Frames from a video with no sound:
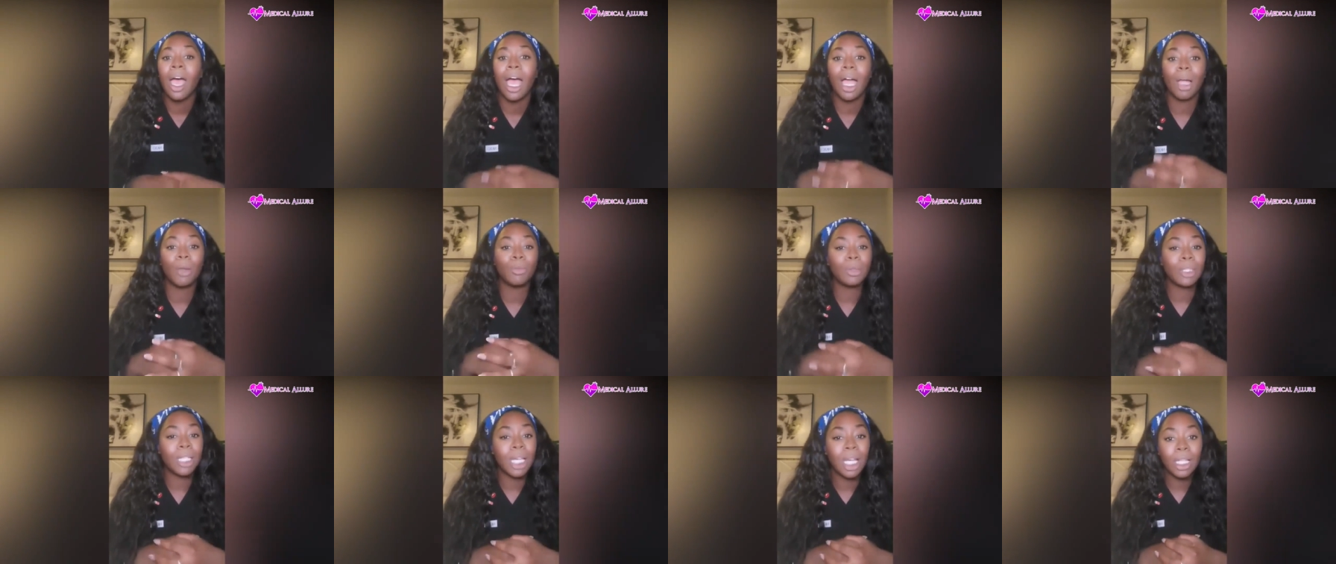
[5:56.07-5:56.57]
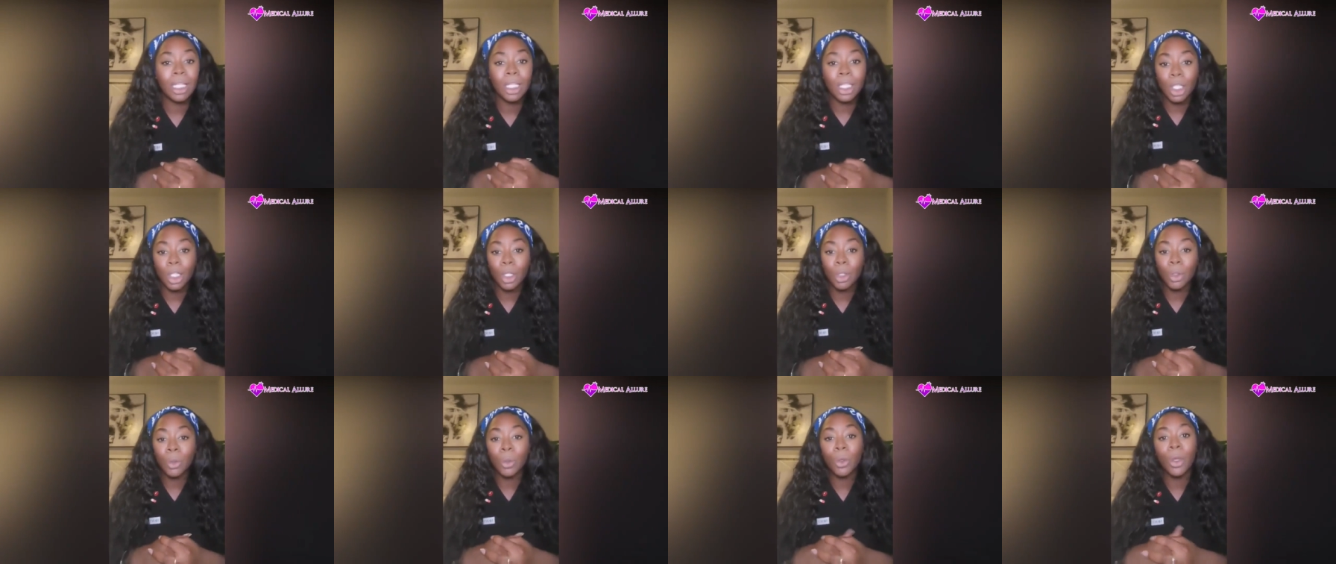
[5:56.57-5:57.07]
I'm telling
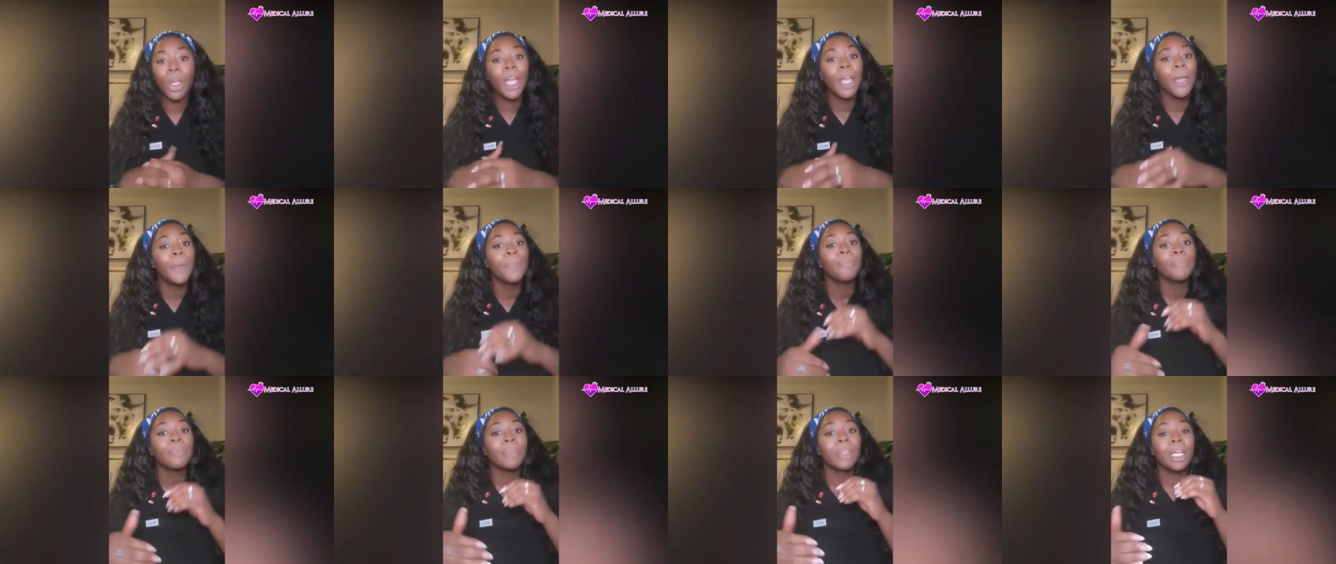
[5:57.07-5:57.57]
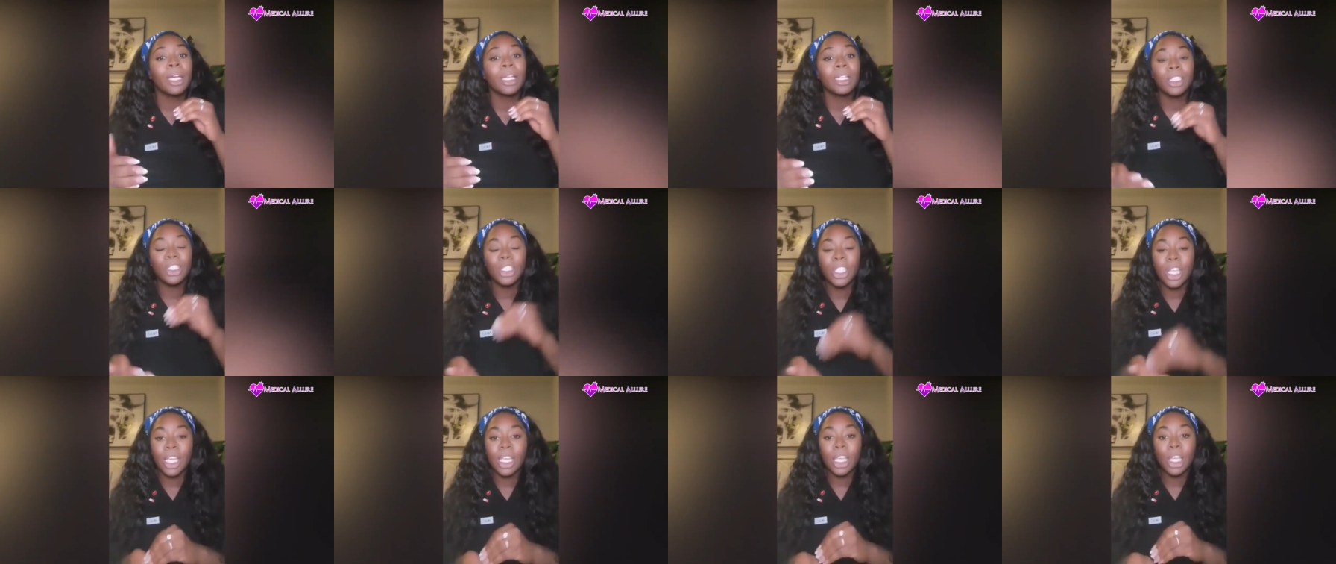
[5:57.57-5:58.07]
you,
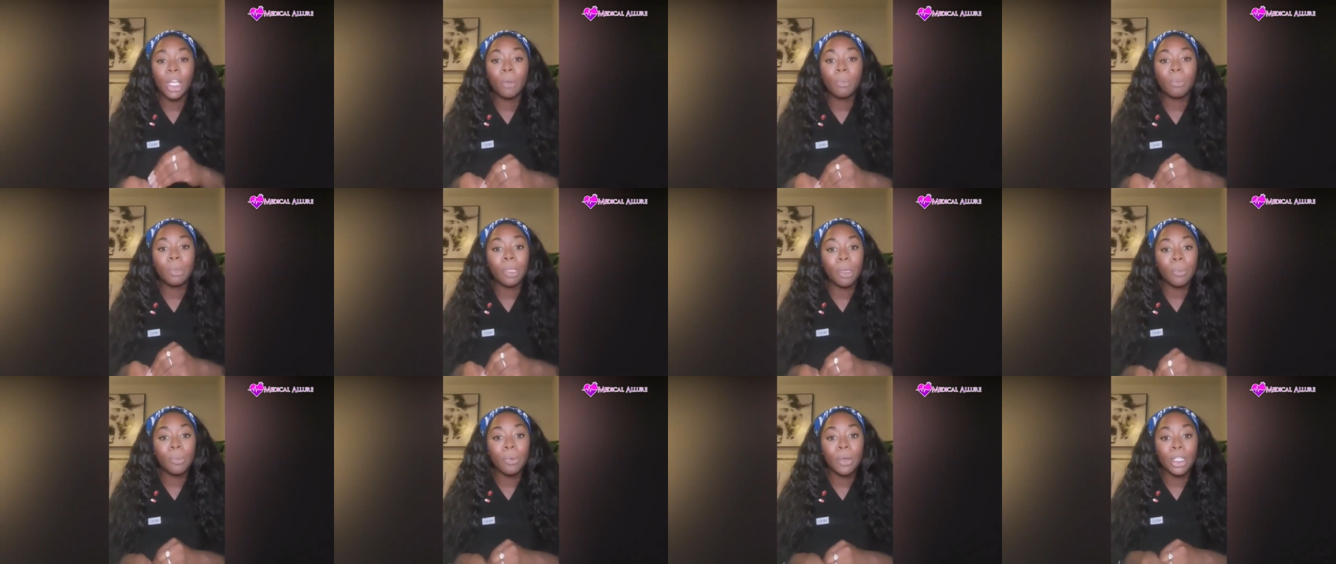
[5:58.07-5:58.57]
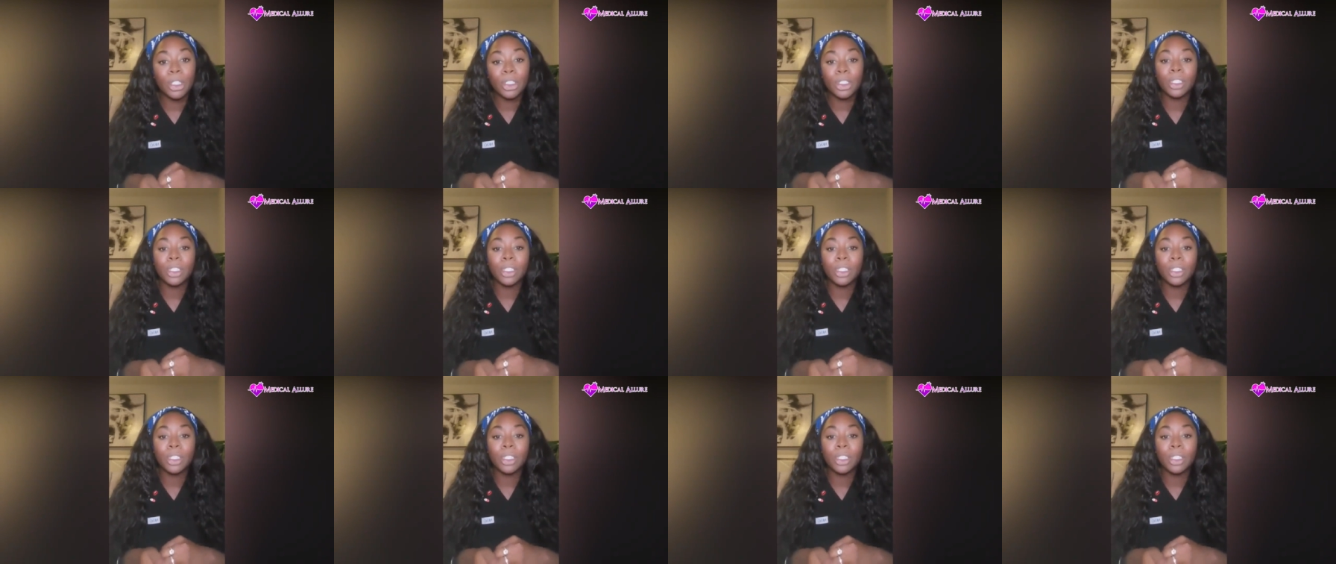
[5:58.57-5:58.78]
check your blood pressure.